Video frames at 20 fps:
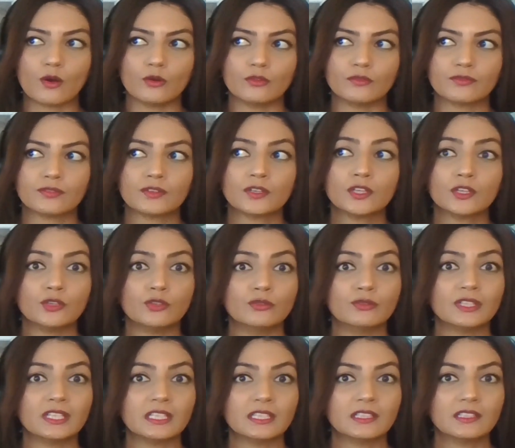of
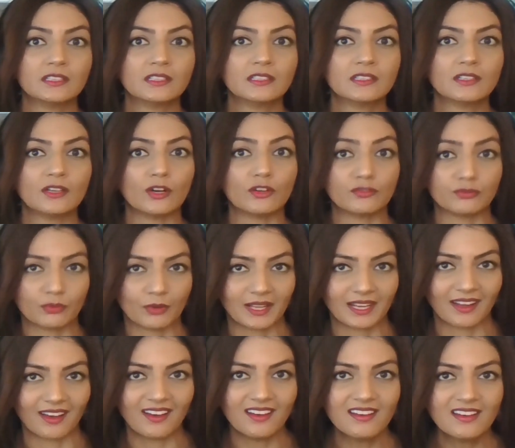HOONY, of
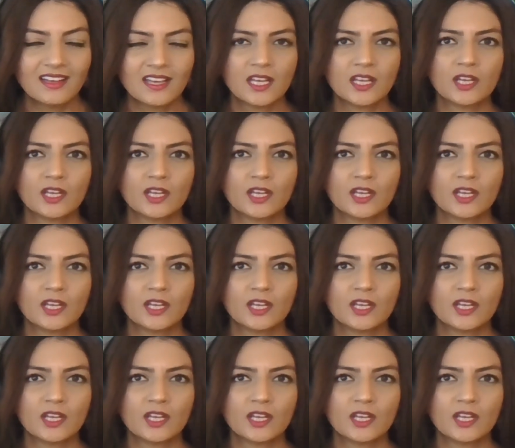Winner,